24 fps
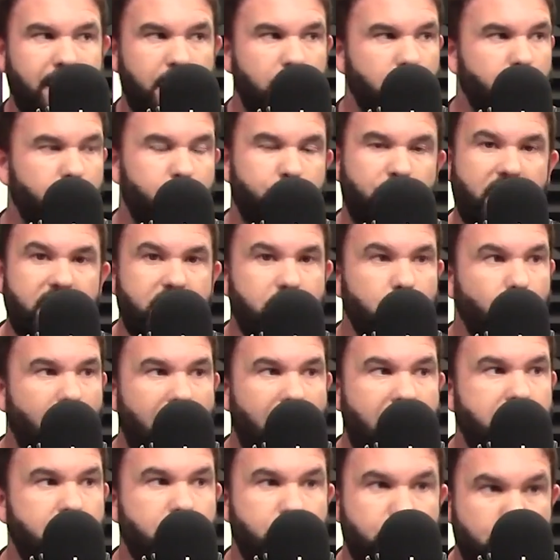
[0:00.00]
straight
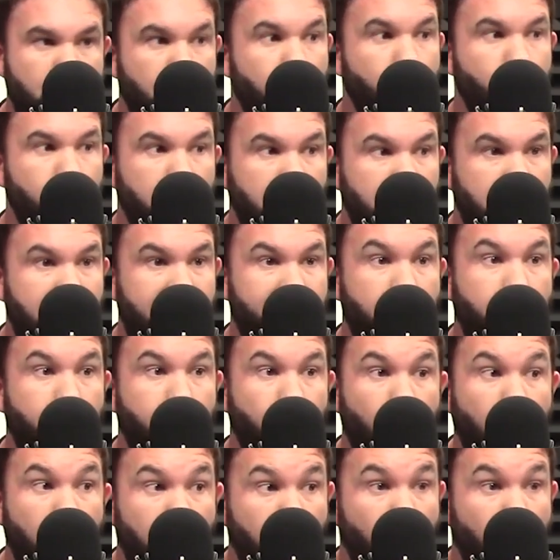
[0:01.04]
away you knew Liverpool were